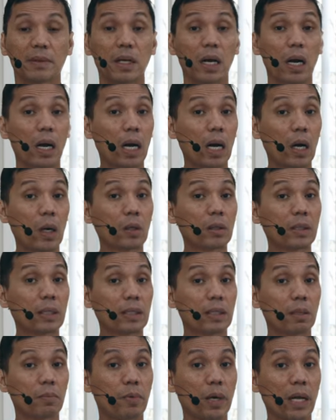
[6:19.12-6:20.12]

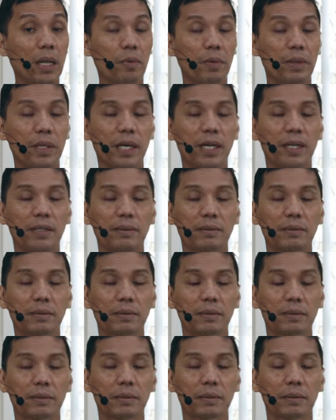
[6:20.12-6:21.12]
holding the breath within
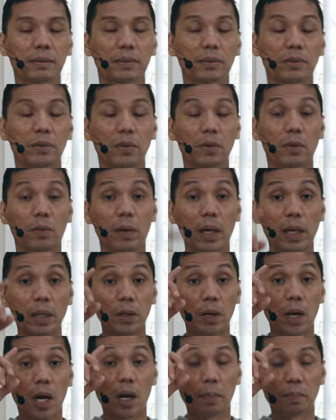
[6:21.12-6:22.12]
while
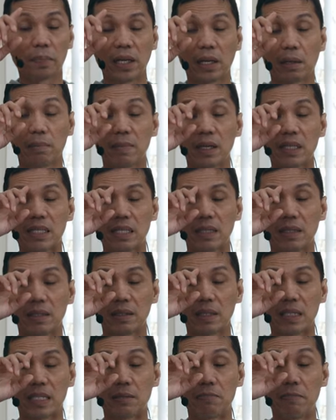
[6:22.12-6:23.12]
your optic
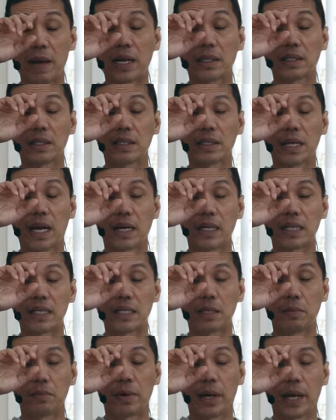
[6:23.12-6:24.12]
muscles
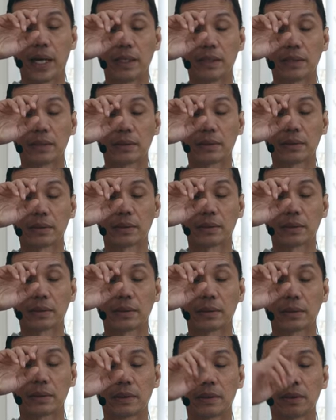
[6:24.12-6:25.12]
magnetize the brain,
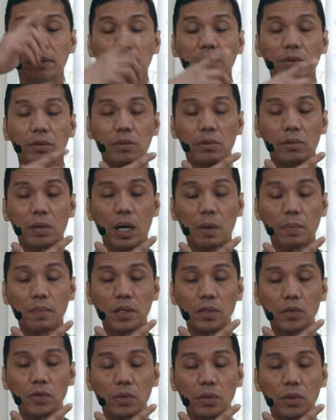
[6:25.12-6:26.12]
drop
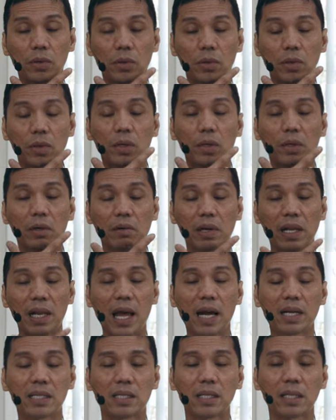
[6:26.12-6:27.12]
the jaw,
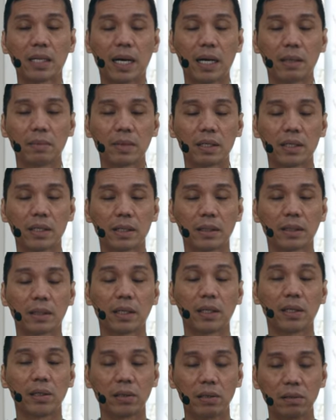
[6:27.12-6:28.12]
relax the gums,
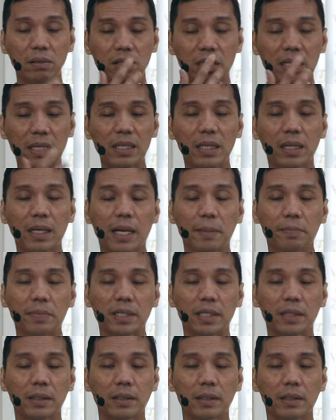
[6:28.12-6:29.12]
loosen your
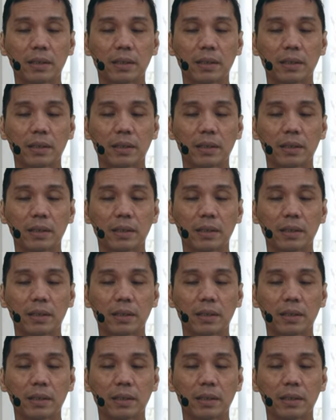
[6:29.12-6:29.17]
lips,